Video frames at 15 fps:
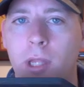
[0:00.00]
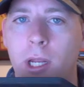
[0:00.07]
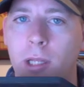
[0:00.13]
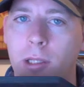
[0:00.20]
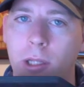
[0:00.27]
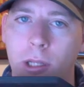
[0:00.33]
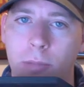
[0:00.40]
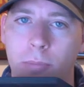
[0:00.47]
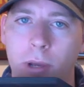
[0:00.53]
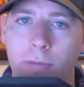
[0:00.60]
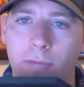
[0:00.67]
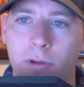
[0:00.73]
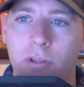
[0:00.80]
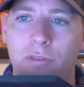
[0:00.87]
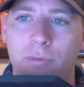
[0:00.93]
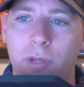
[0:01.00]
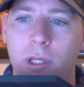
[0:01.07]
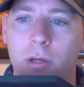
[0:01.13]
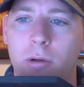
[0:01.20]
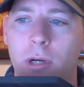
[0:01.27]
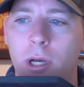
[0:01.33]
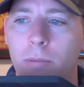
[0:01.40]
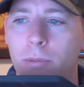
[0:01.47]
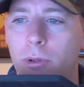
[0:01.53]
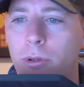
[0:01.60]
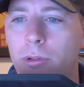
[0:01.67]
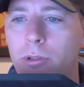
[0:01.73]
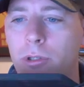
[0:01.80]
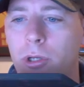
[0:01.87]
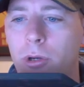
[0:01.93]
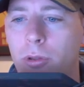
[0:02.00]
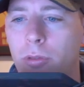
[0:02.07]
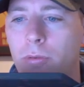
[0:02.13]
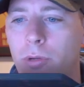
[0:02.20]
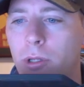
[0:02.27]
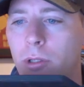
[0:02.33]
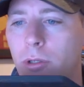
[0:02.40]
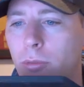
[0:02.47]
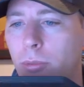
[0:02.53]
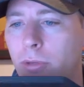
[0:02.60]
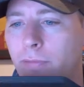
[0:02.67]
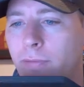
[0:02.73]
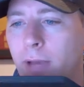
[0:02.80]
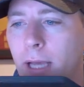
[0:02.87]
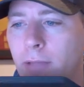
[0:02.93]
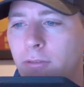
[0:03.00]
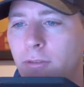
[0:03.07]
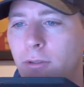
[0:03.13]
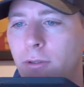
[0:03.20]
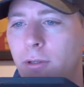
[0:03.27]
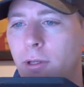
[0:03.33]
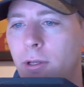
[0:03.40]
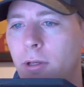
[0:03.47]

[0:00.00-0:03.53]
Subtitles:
that I did in my first video, I'm going to go through it a little bit faster.